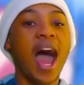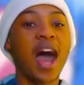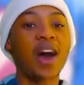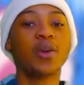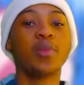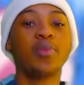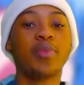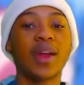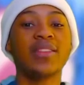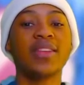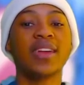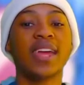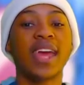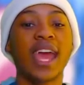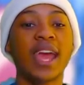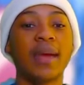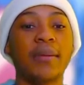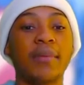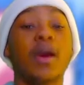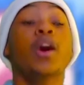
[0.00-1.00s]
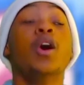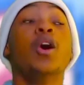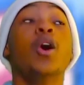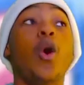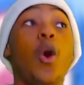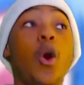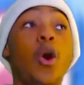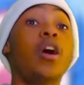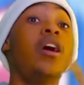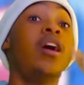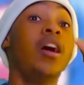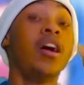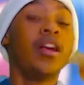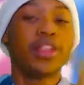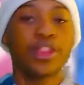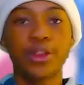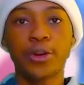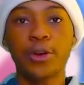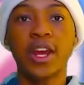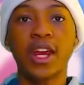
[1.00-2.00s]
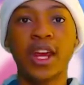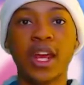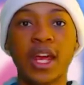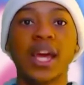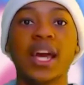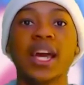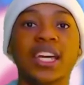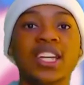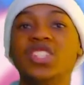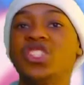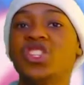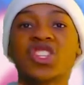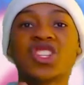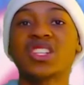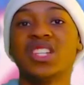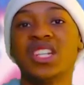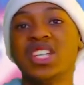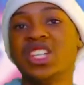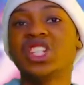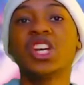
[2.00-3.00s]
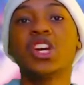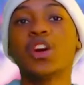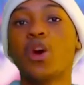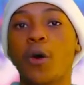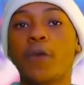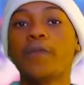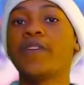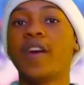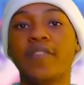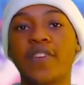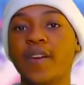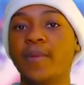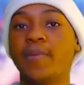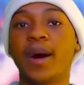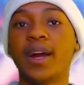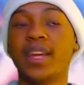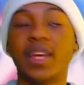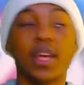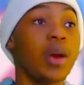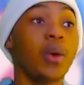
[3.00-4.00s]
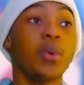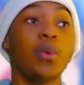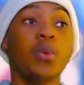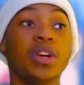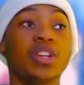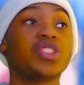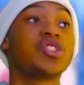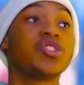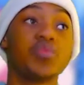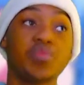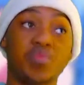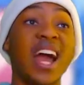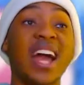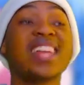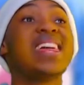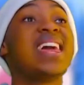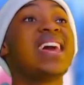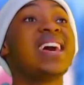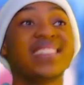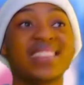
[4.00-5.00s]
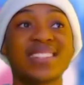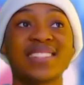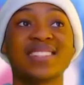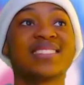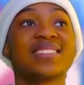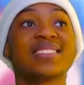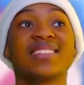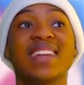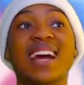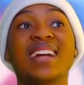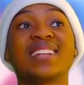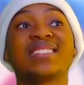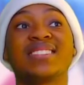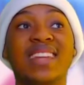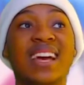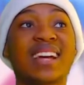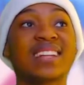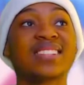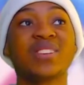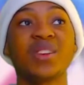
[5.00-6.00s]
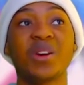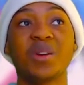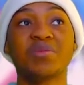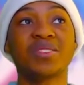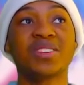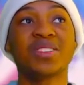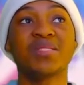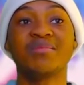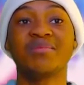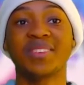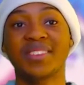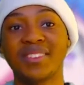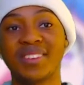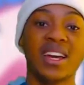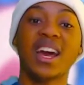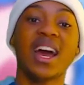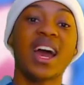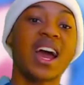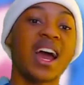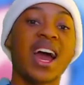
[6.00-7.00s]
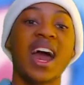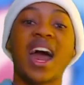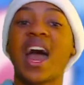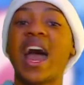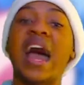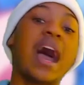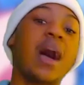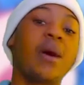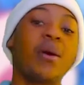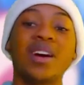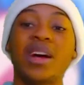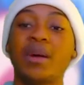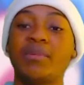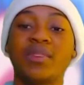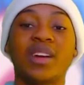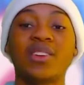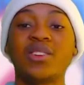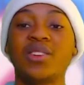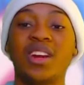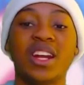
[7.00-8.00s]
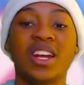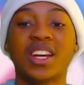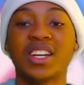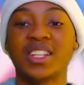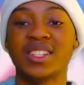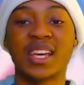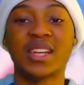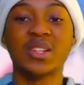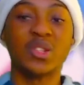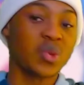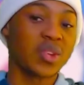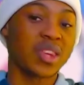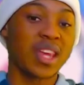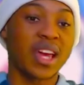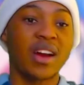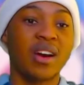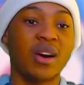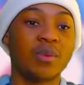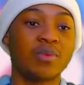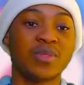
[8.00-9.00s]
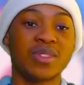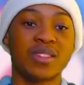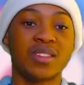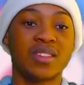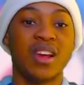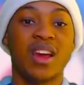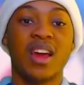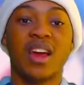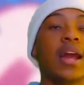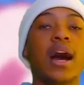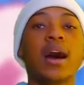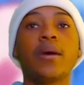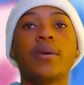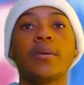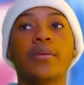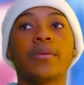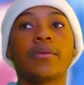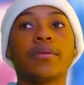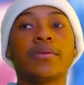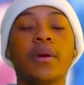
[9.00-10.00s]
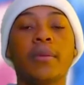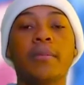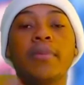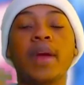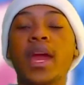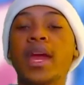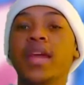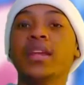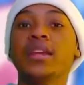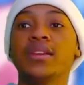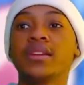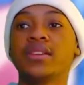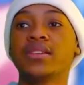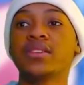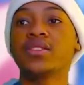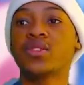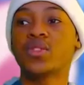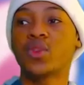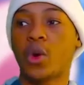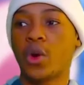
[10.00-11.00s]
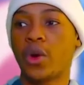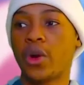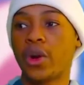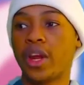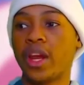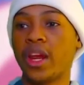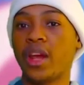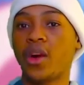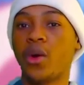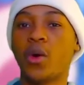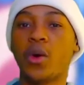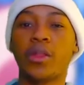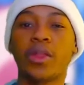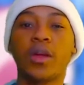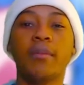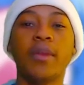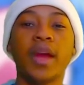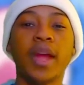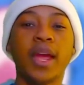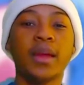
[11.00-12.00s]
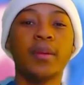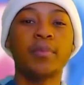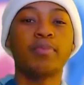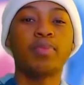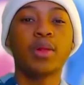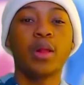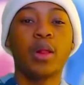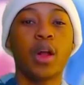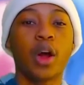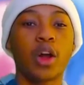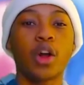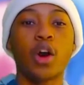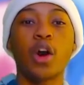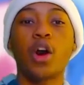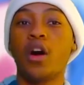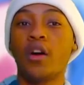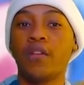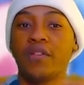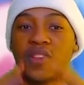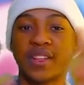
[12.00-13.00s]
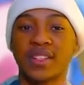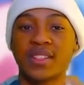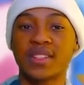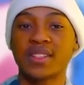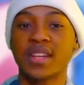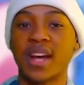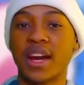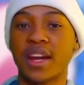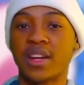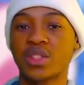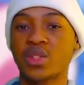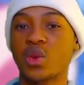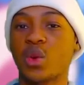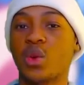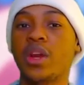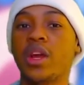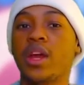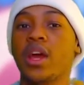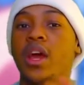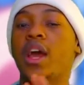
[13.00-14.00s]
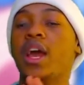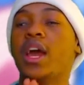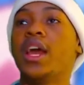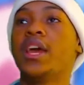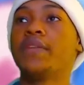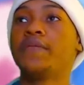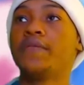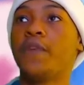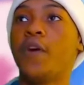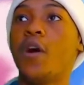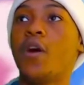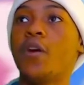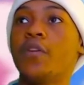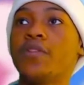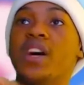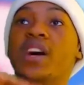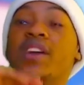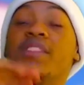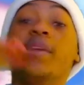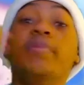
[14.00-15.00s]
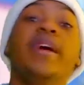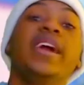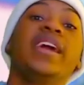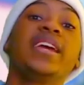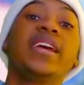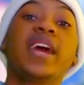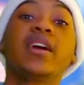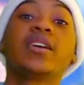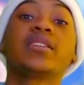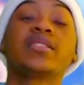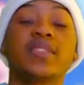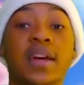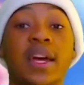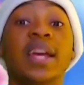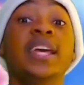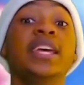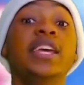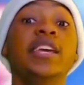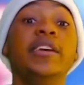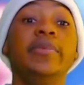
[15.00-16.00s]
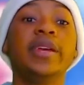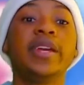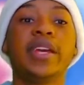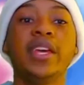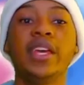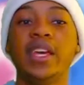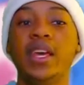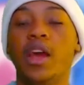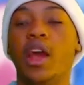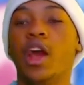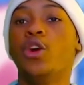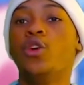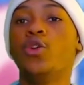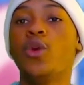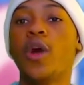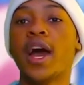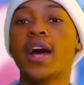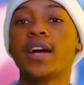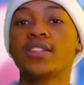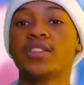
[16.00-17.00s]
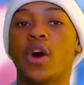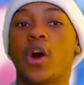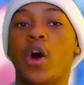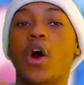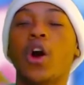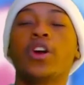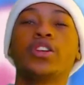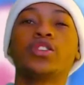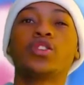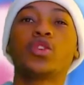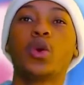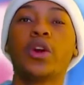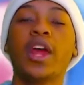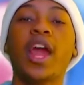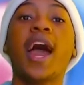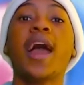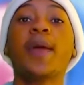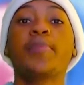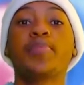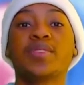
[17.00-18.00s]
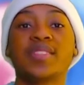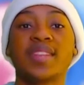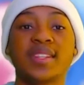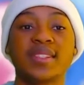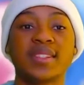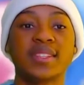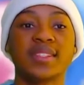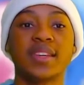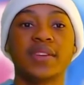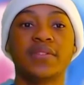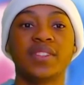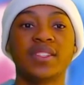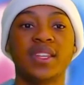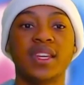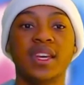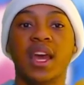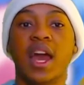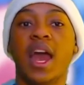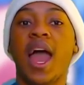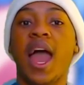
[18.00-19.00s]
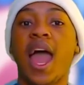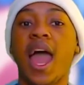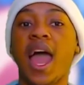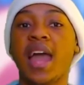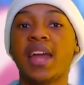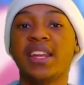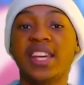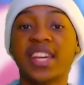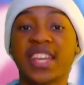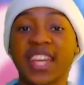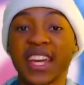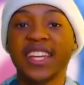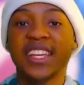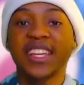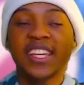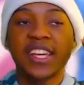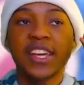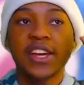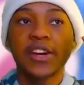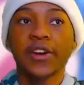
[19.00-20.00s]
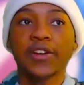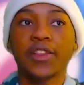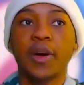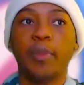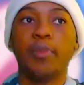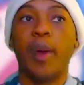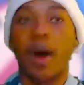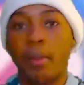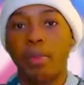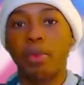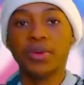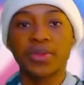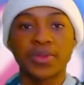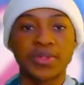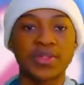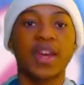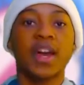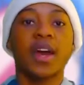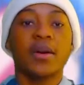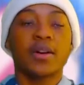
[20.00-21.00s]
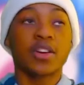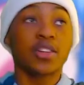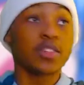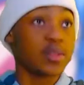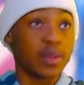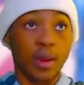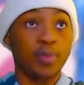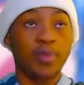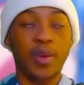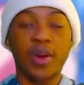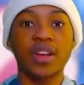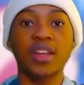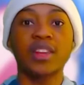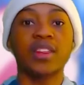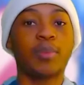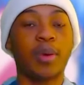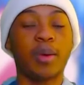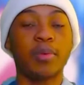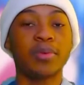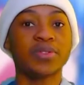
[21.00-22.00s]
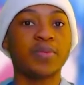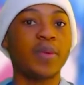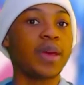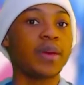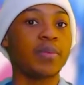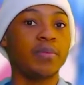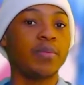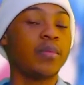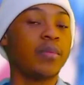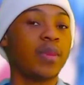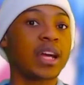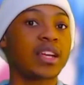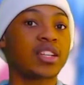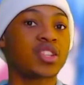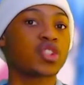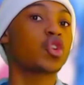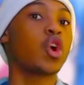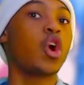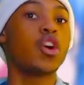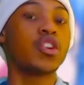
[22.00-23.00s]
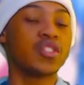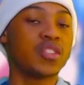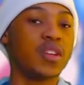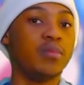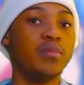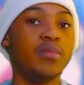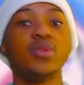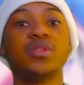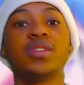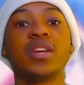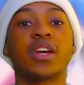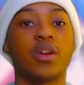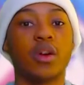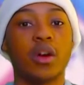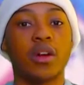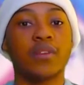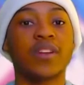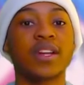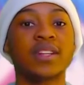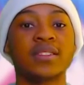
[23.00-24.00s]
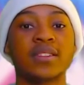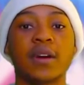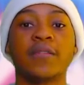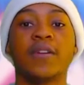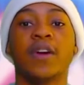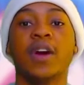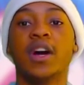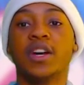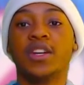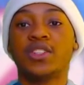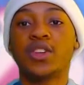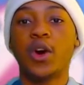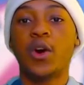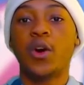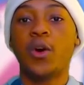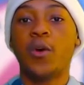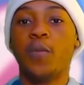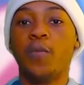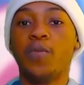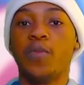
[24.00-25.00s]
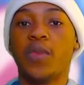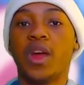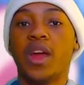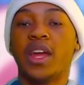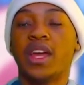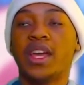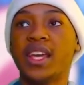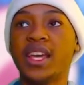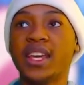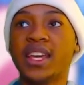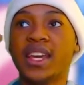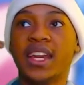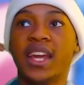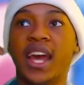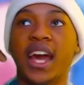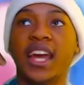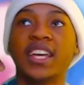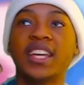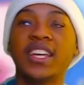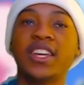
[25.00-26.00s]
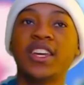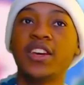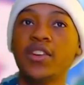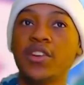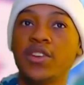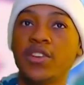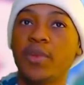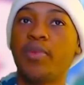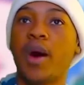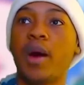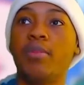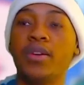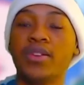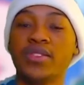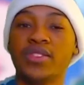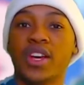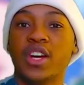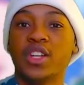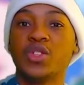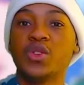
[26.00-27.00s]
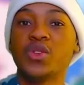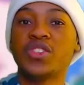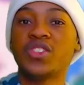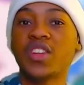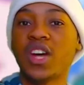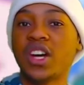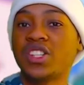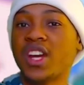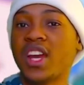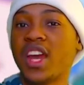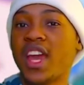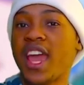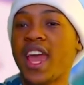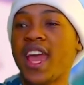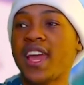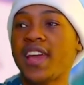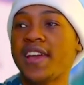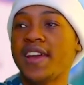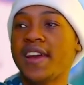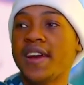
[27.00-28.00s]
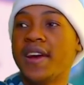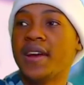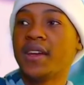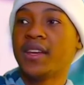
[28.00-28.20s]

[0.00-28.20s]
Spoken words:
how to play the game. Or 3, he's just leeching off everybody, which I guess that's an option, but I'm not really content with that option. Now, the main story or the main plot of this entire story involves the main character, Hibiki, who has auditory hypersensitivity, and he can hear the bubbles, because apparently the bubbles make like songs and music and all of that stuff. So he can hear the bubbles to such a